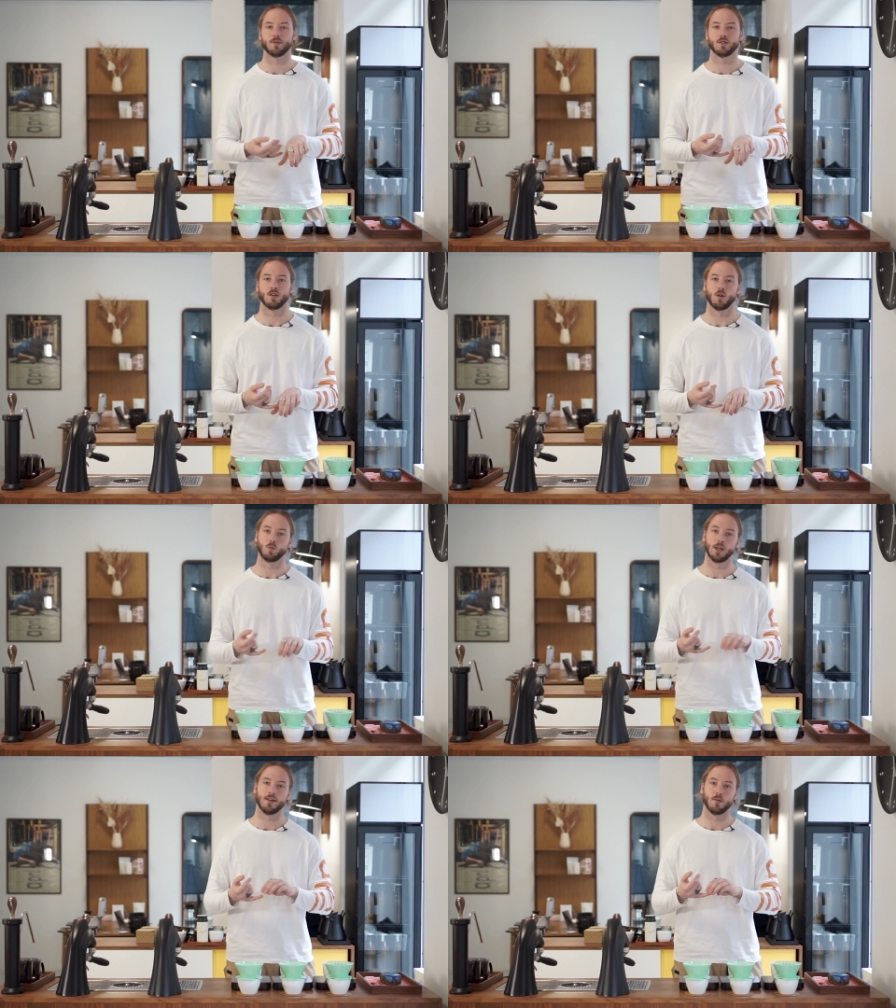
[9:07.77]
So
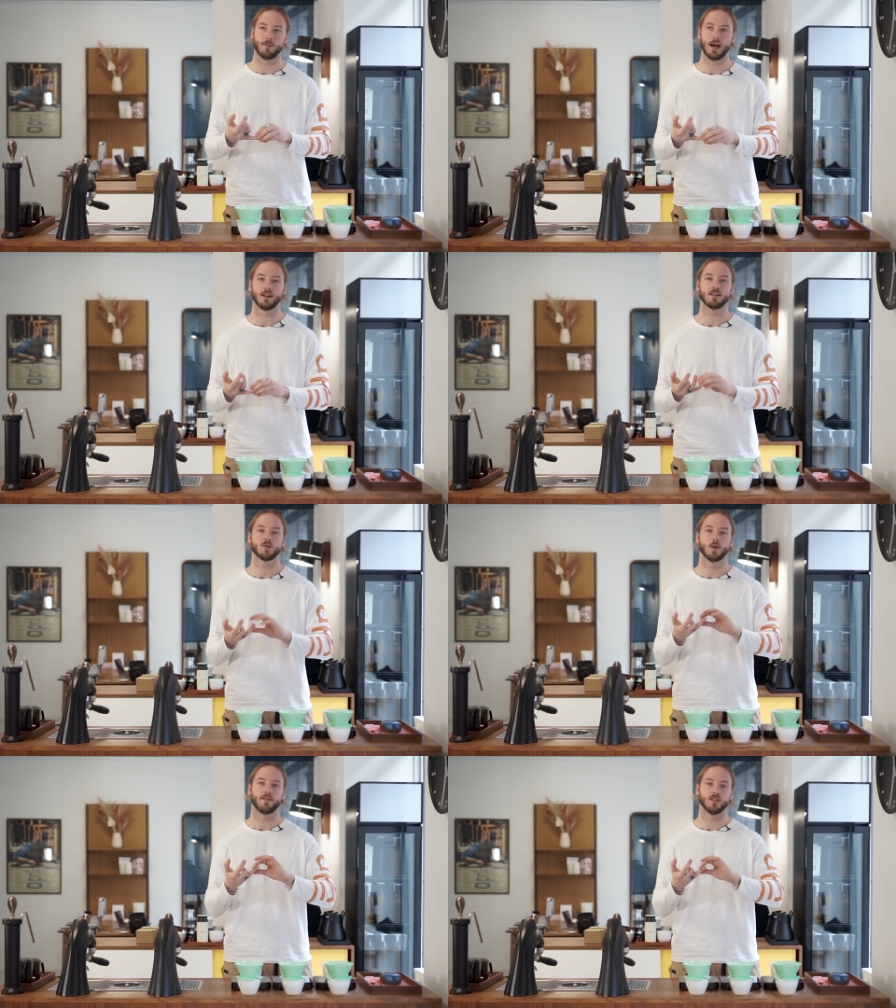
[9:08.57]
we have a
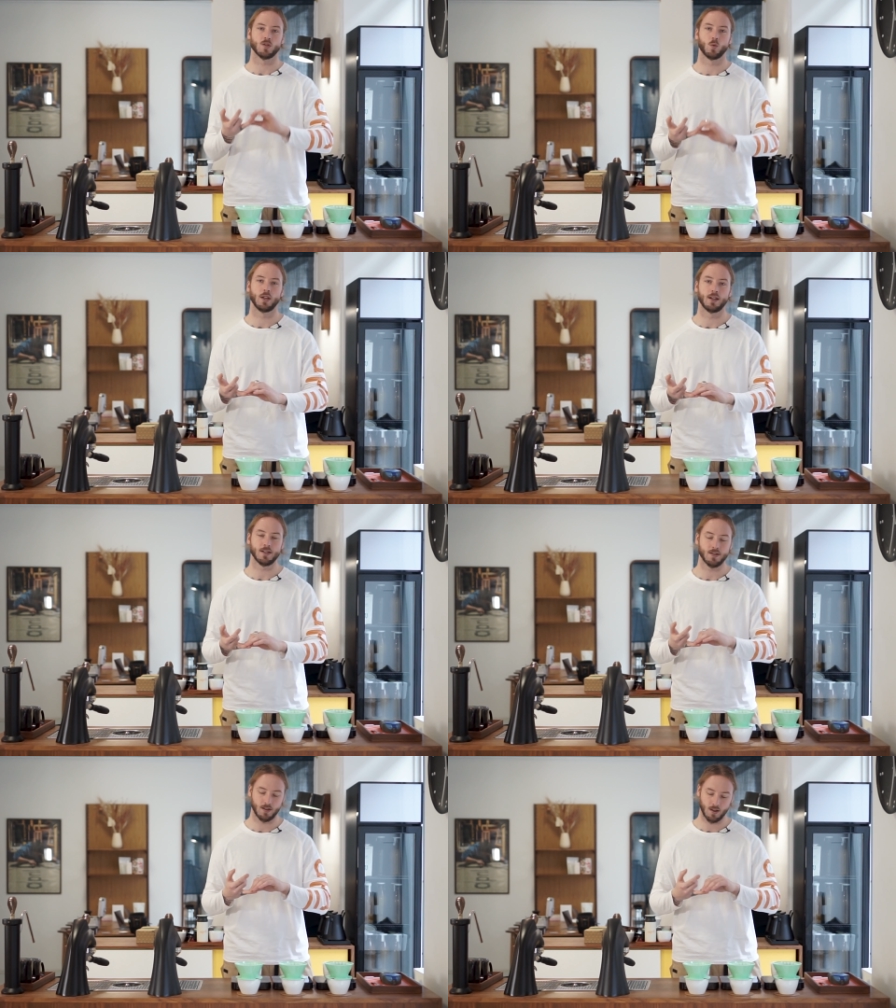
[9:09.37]
balance, we have a
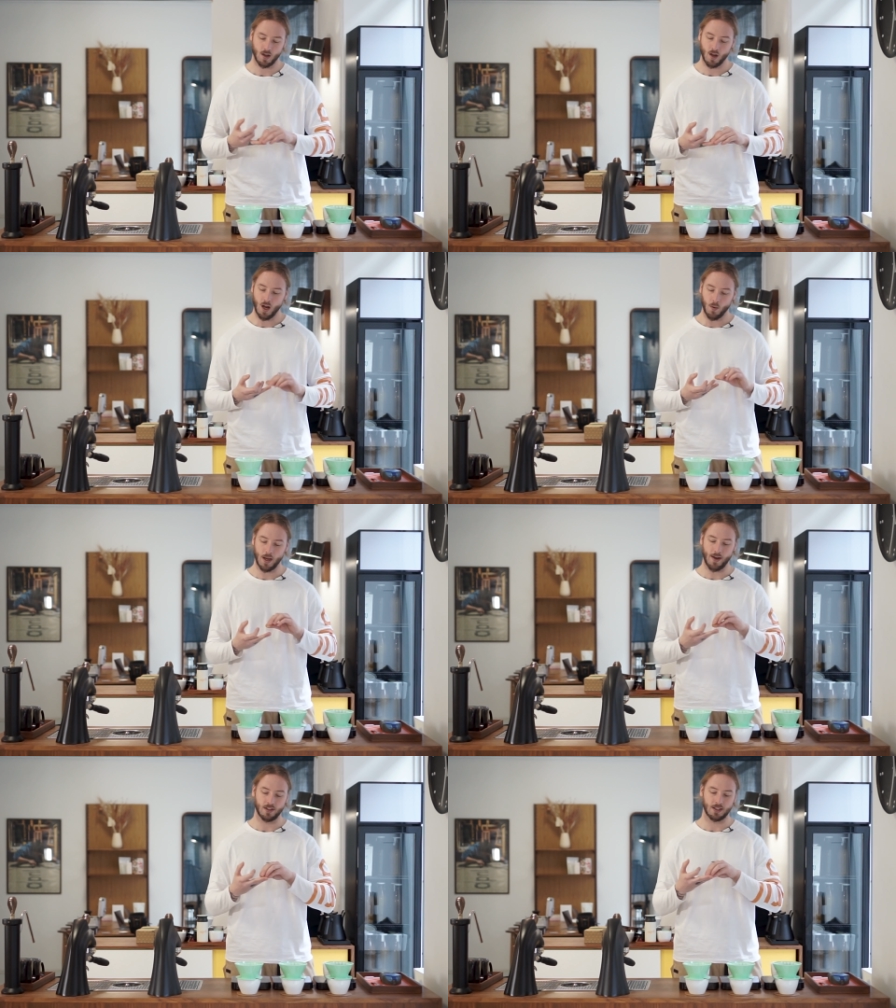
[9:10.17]
sweetness, we
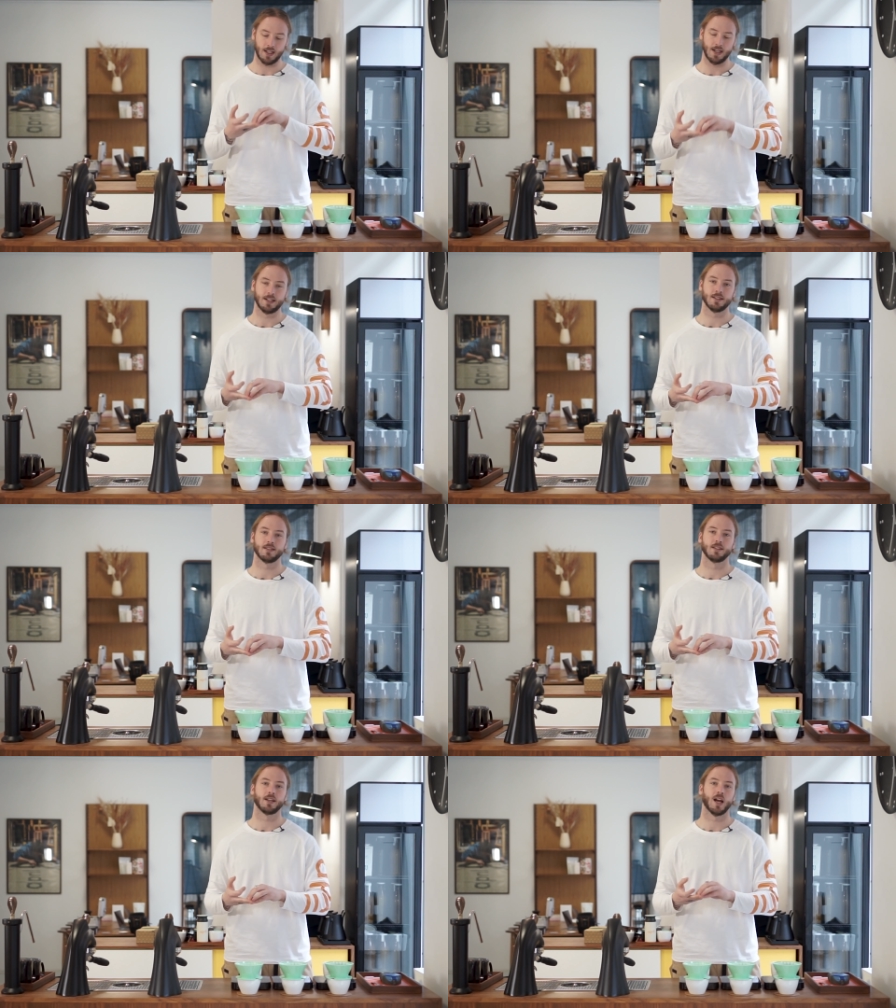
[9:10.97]
have a lightness
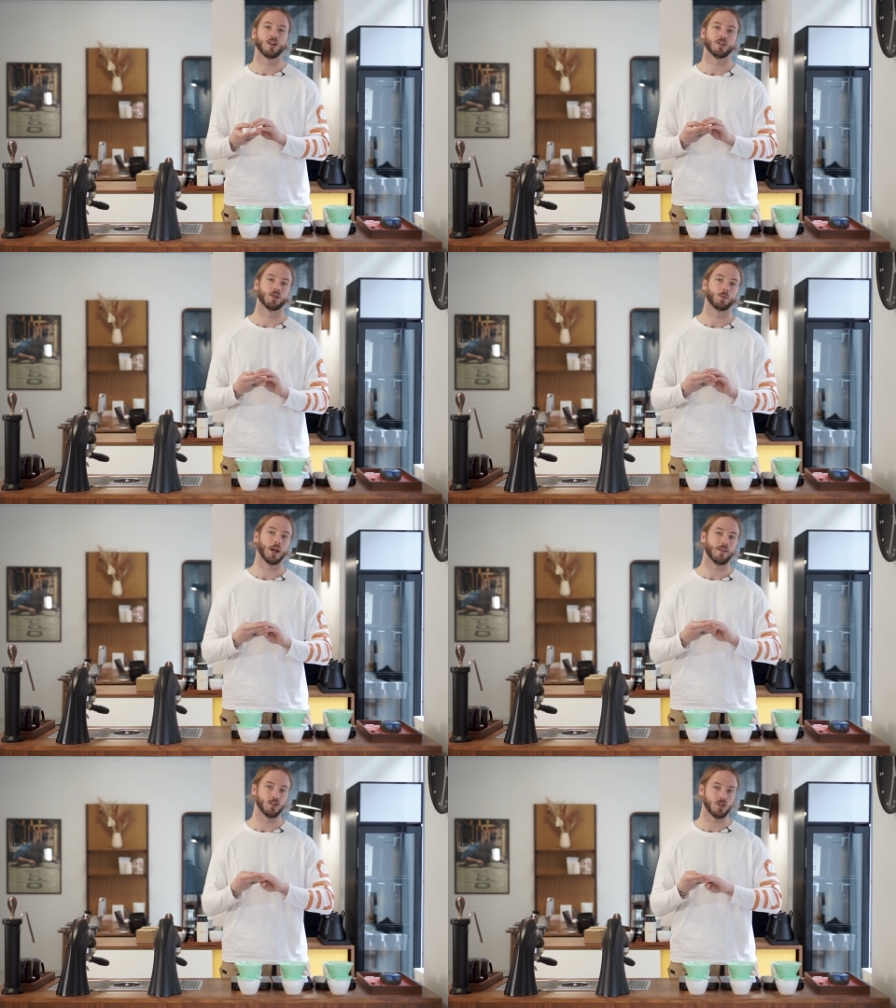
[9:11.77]
in the character, and we
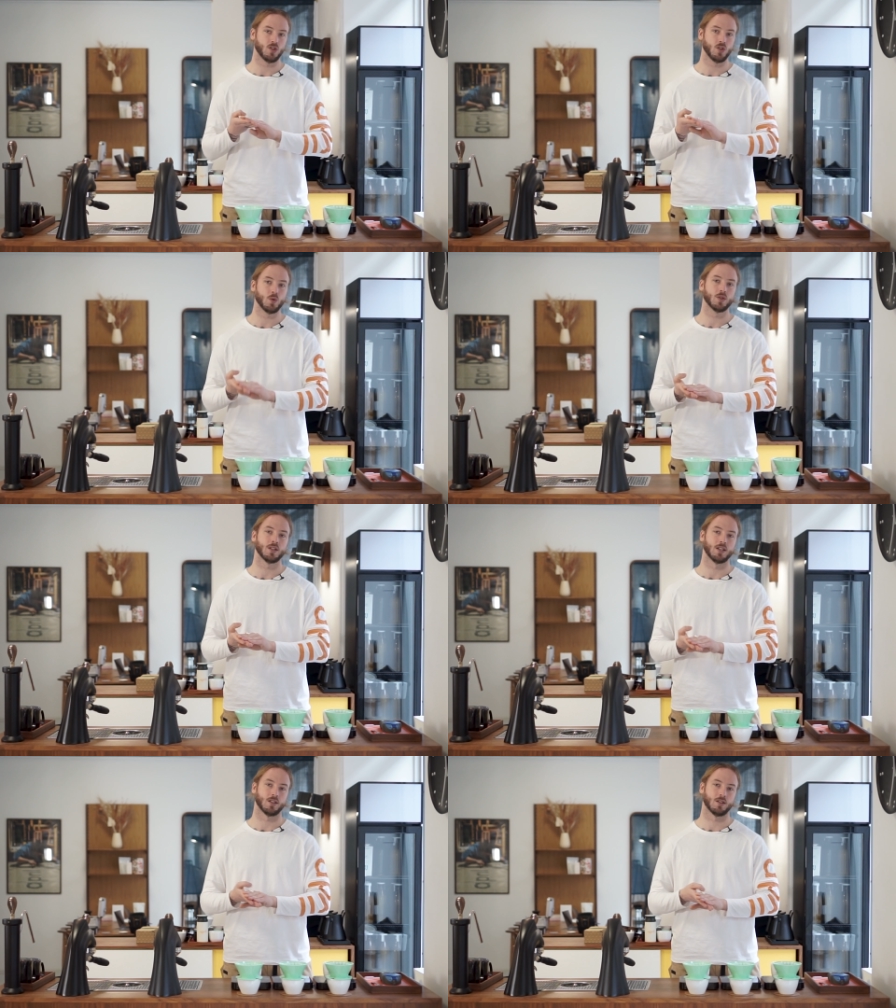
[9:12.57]
have a
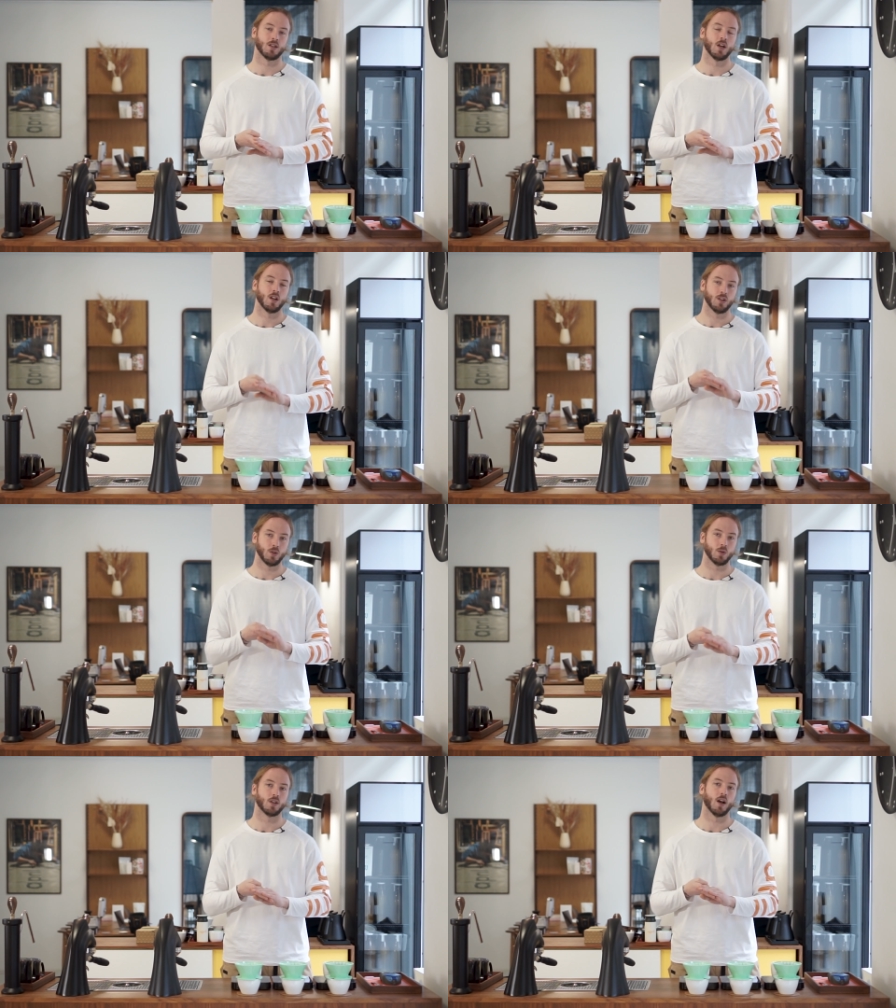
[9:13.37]
juiciness
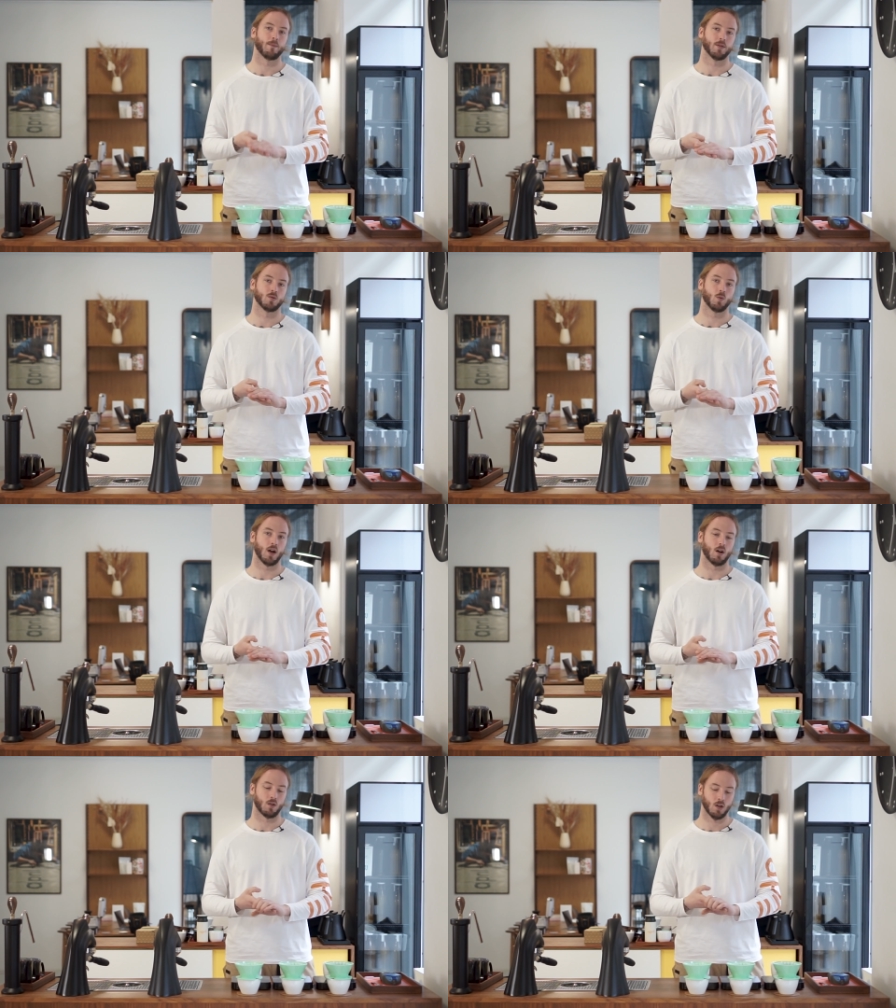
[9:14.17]
to the cup as
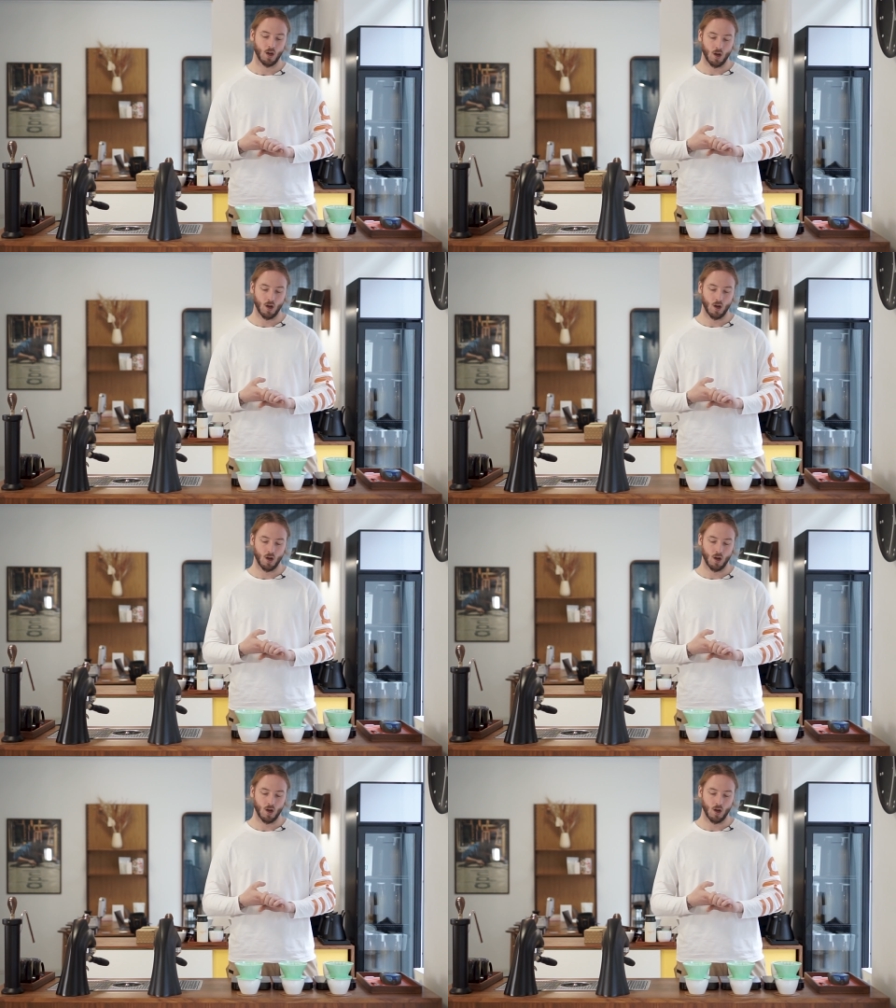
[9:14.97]
well,